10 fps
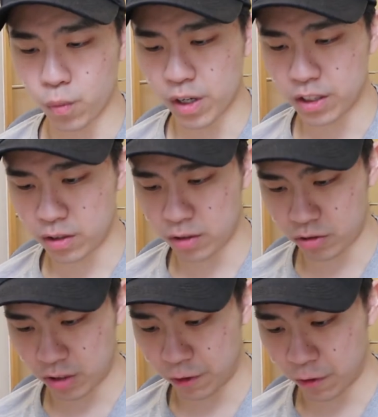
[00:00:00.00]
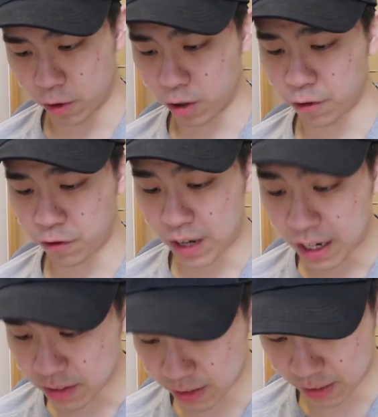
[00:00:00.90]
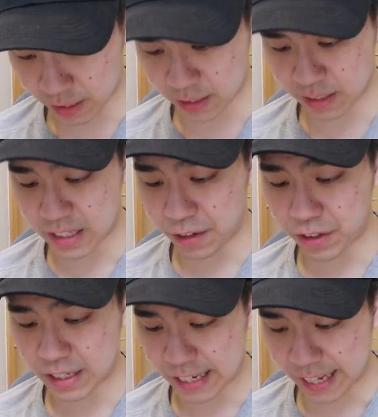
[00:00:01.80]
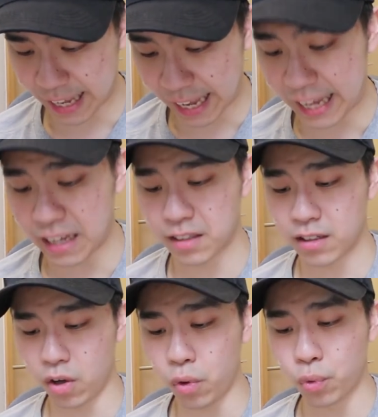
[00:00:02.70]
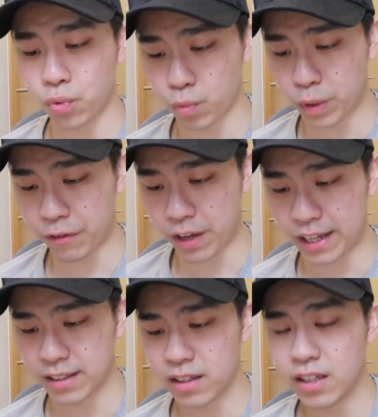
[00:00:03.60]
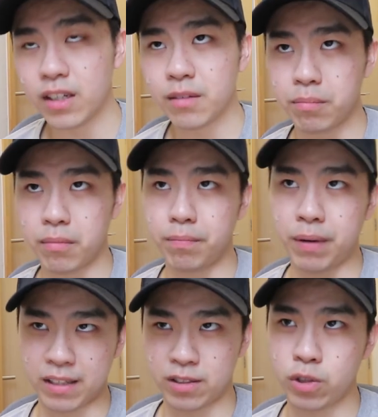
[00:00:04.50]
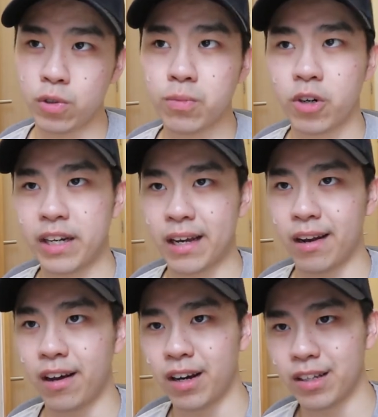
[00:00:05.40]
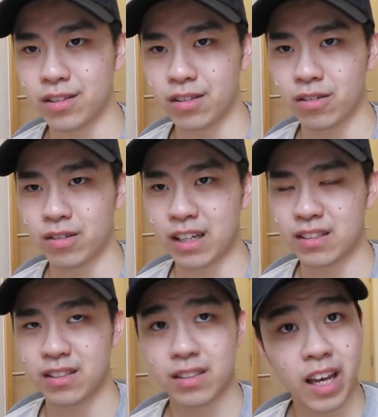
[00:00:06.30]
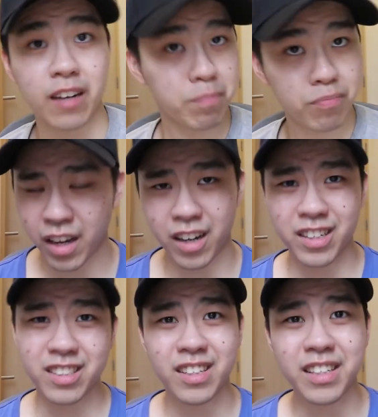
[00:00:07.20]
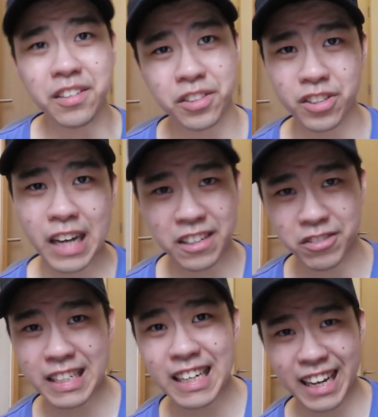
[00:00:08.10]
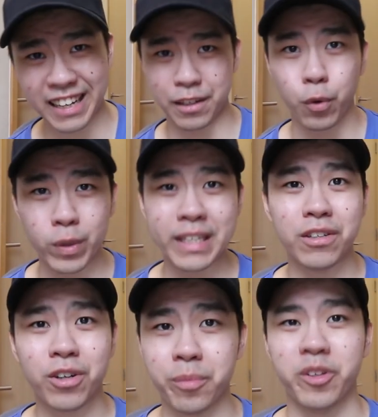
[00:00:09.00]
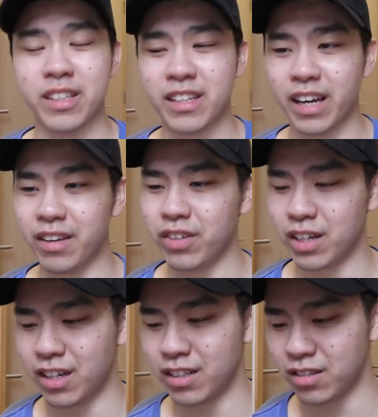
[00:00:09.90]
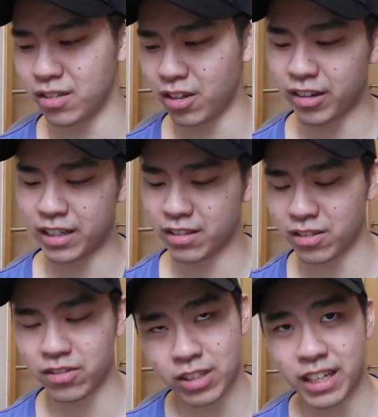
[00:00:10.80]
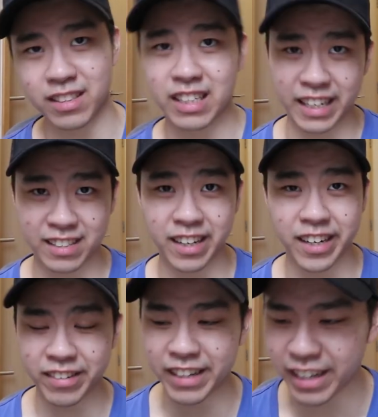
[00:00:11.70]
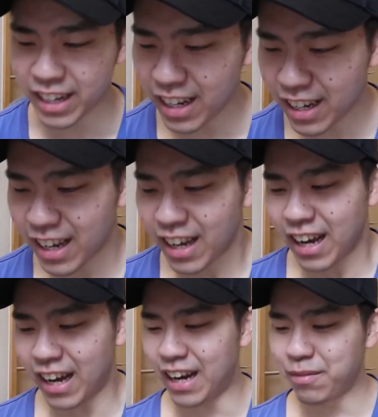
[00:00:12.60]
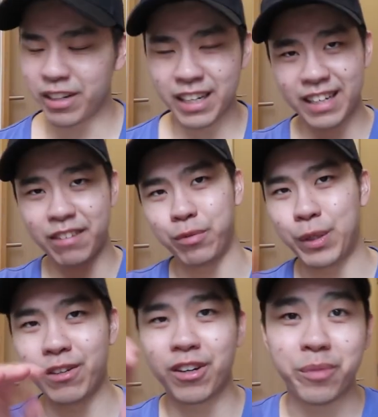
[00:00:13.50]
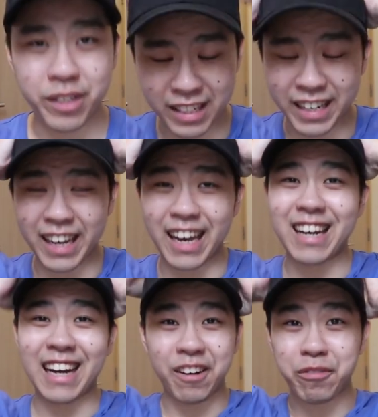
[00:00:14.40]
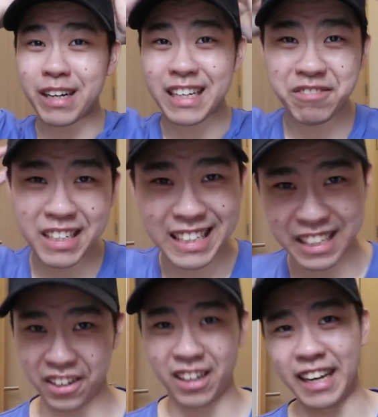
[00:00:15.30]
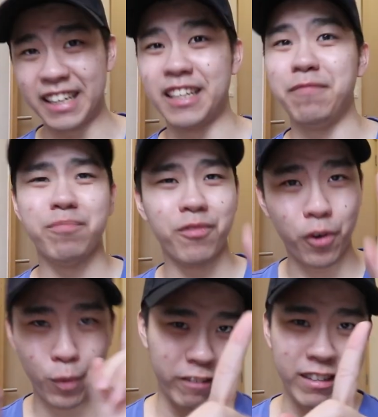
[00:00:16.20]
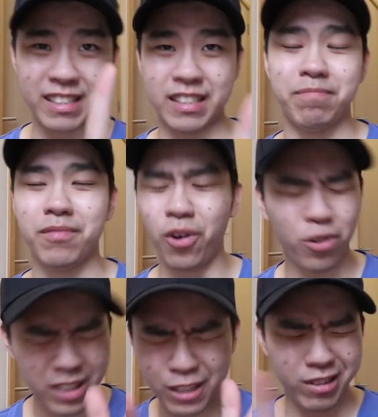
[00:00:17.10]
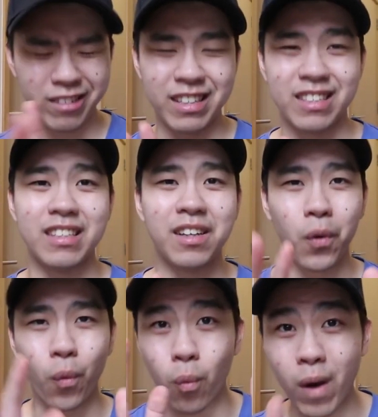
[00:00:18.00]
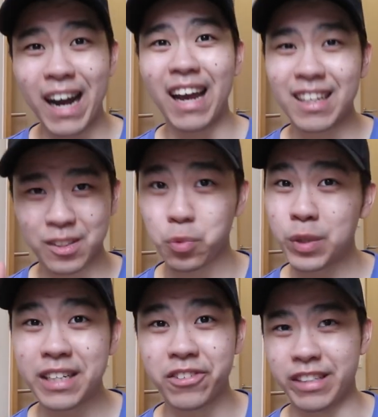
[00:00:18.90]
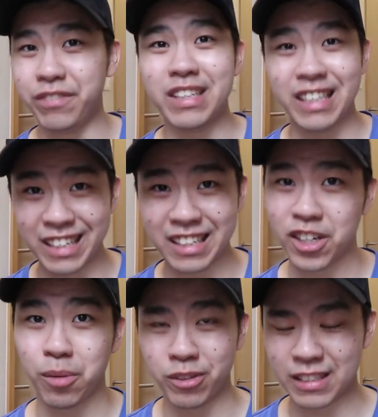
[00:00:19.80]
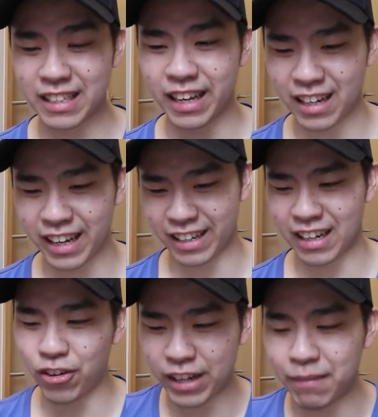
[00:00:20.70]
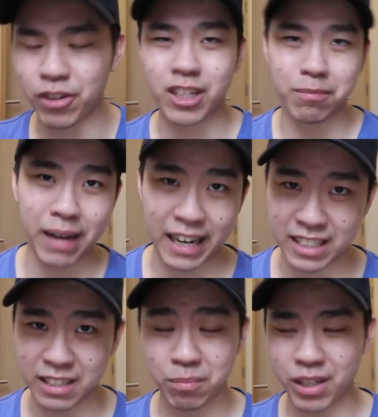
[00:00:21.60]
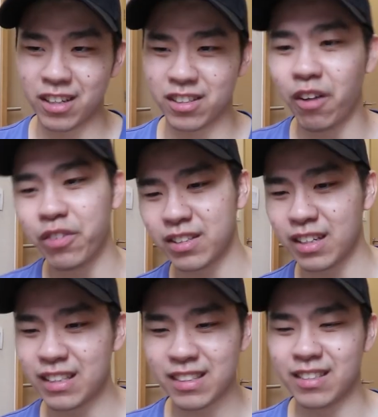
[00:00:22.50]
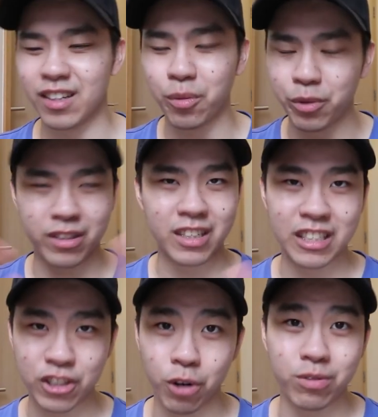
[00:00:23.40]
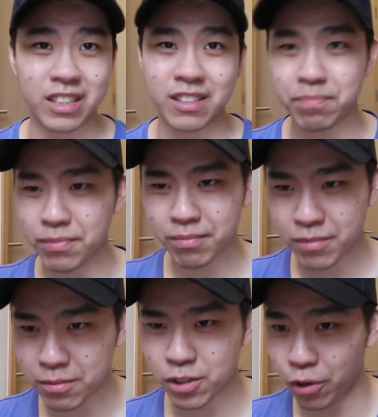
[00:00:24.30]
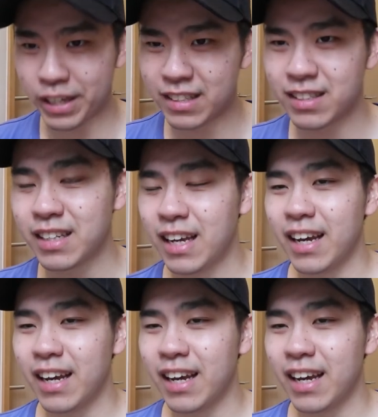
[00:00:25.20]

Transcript: 1, 2, 3, 4, 5, 6, 7, 8. Oh, we have 8. Plus 2 more that I lost, so that's 10 honestly, do you guys really like Wido Community Day? Because, alright, so today is the next day already. I'm already done with Wido Community Day and I really, really did not like it for one reason. Only one reason. Why is Wido even in the Community Day? Like, okay, I'm not gonna bash it because obviously this is a community chosen choice.